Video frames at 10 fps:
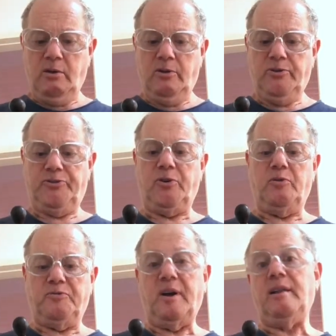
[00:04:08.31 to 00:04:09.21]
So
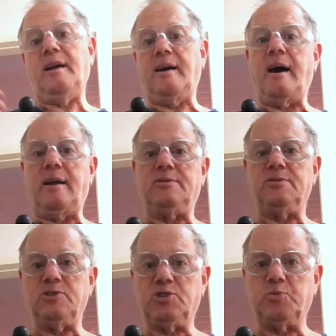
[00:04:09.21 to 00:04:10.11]
finally I got it to
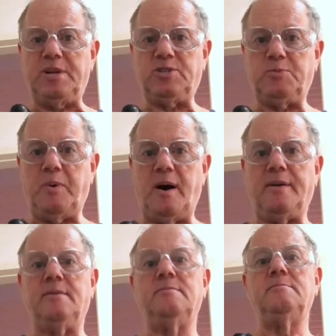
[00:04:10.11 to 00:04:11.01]
the sweet spot.
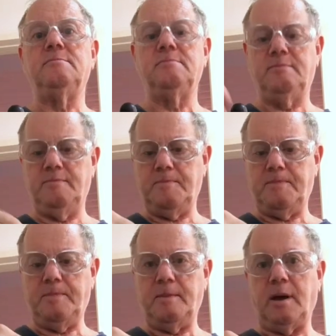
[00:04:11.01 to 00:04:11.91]

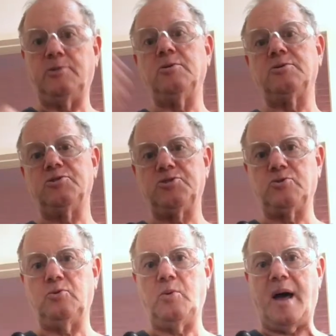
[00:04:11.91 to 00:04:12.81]
I took the
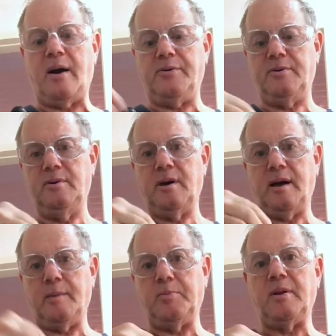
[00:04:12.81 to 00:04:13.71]
screw out,
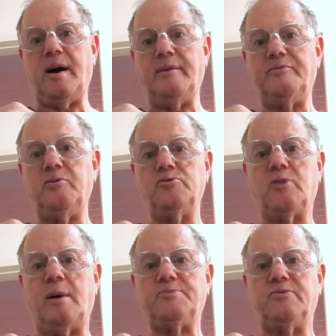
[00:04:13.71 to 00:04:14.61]
I applied a few
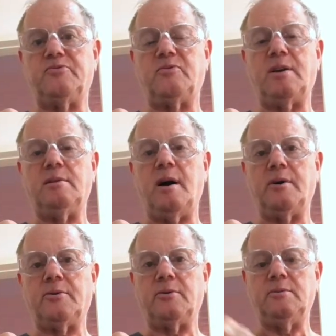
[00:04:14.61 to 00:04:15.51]
drops of thread
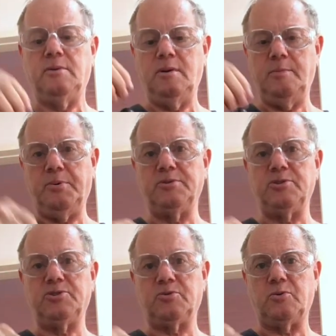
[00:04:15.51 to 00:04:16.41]
locker, put the
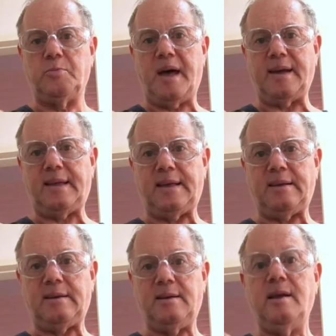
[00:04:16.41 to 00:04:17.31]
screw back
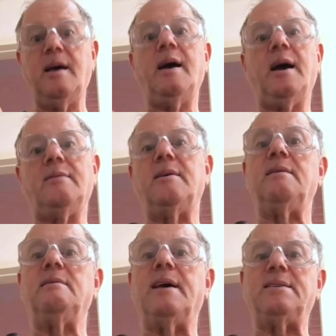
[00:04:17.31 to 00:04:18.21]
in, and
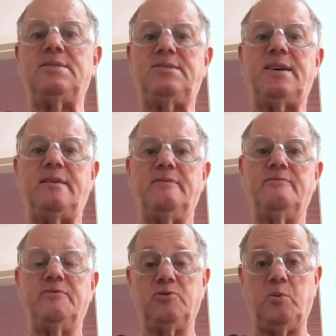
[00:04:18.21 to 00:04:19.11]
then let it set
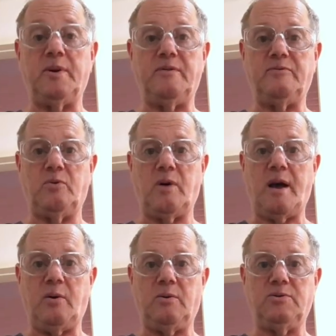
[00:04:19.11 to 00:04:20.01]
for 24
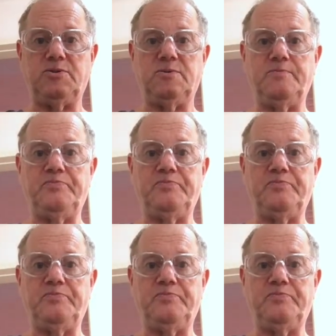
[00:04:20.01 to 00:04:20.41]
hours.